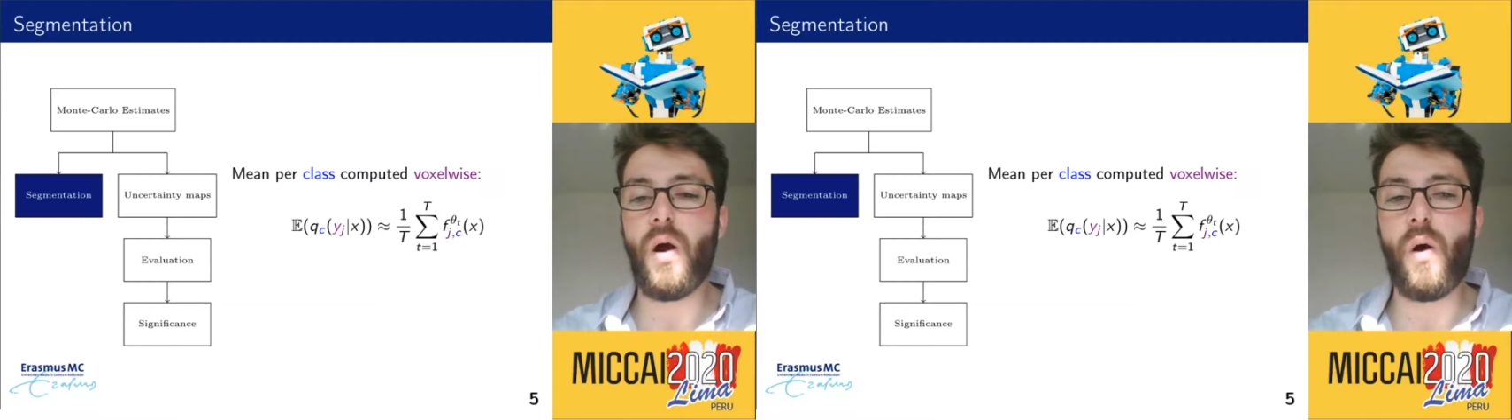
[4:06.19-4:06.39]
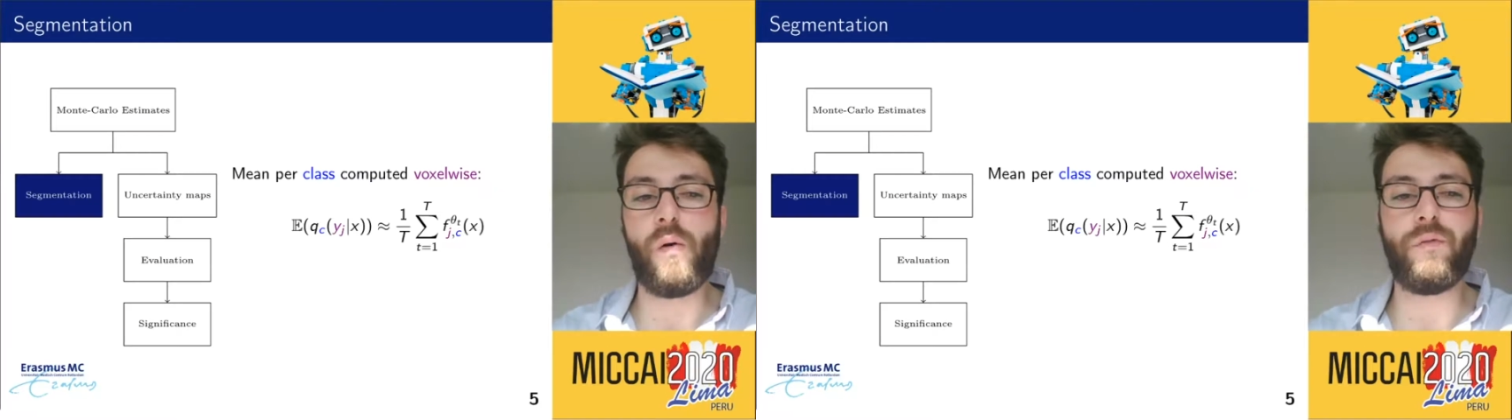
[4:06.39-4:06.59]

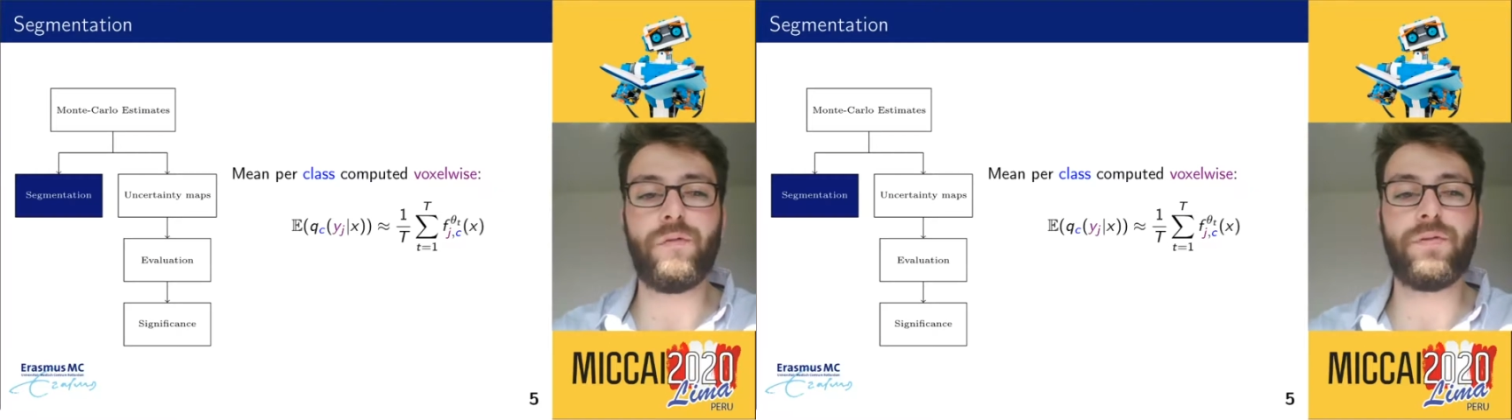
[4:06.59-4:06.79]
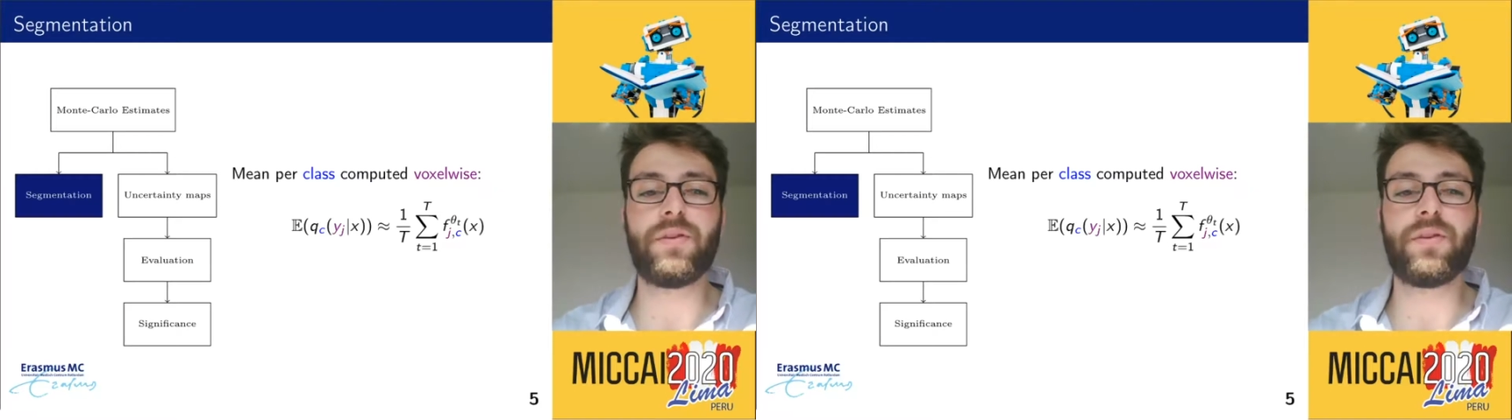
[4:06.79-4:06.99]
of
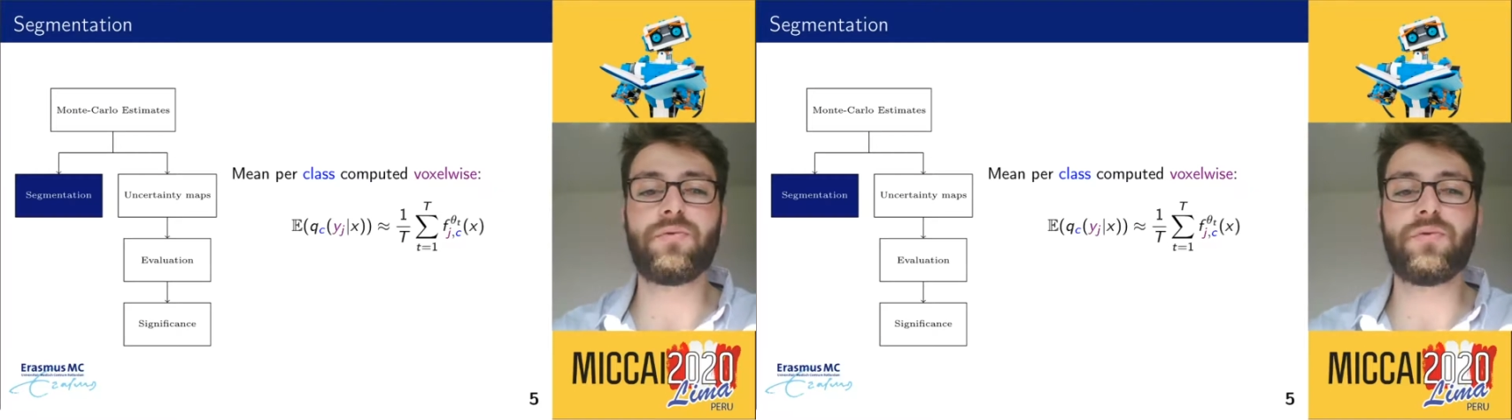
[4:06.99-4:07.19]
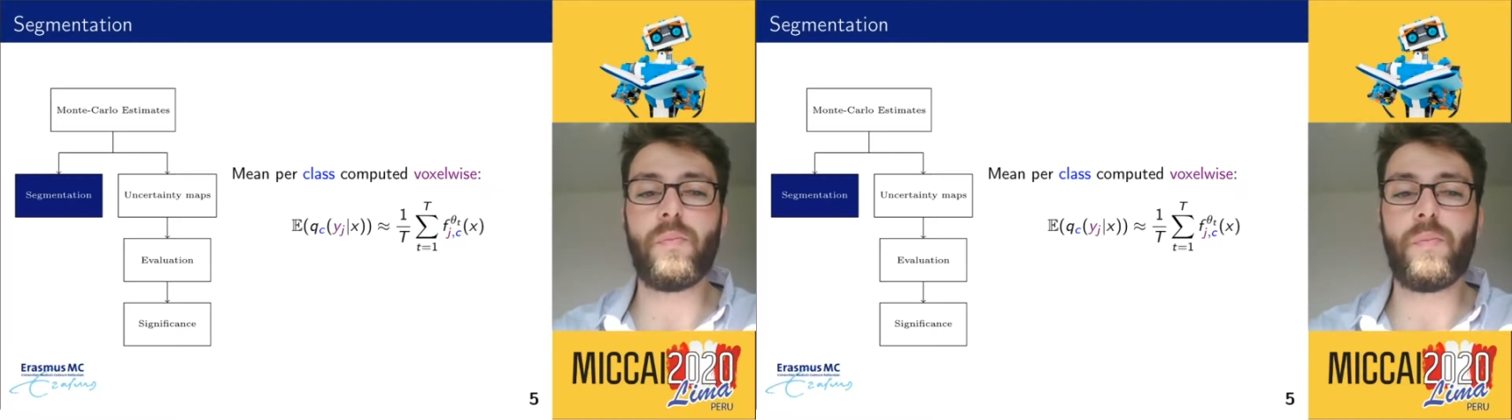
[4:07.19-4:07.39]
the
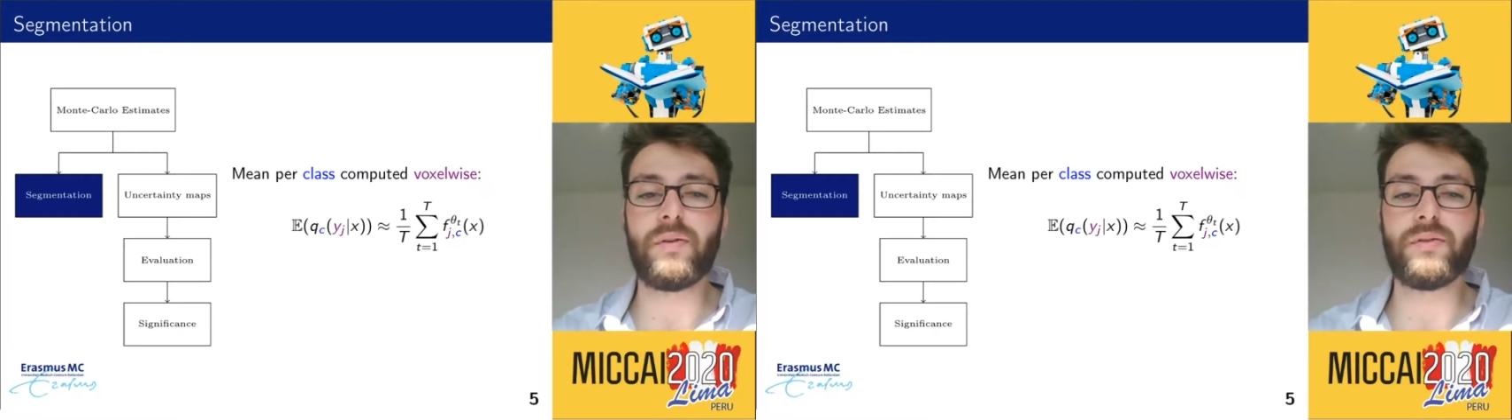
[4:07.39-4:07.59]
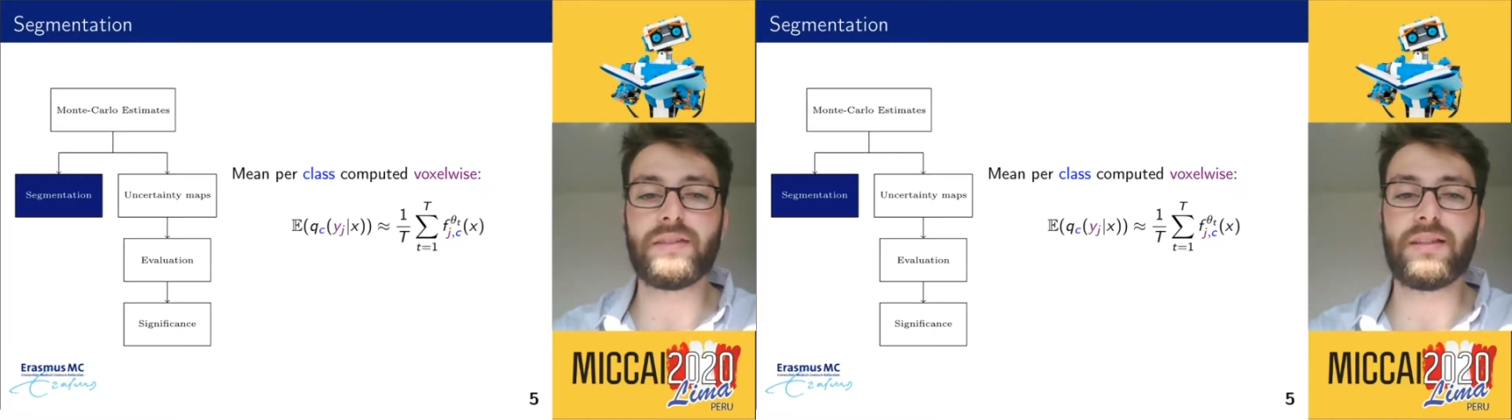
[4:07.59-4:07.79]

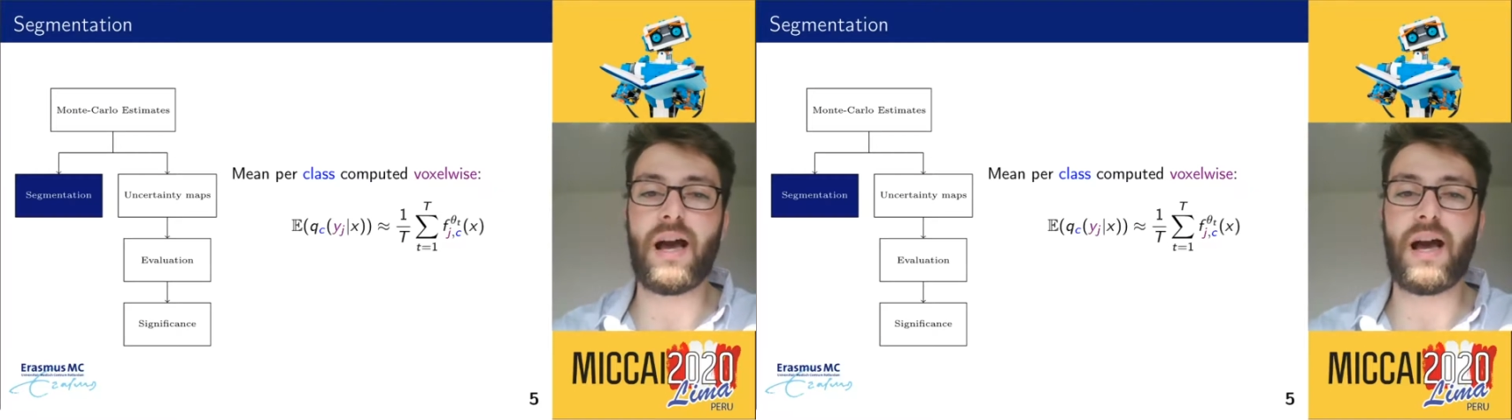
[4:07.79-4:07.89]
dropout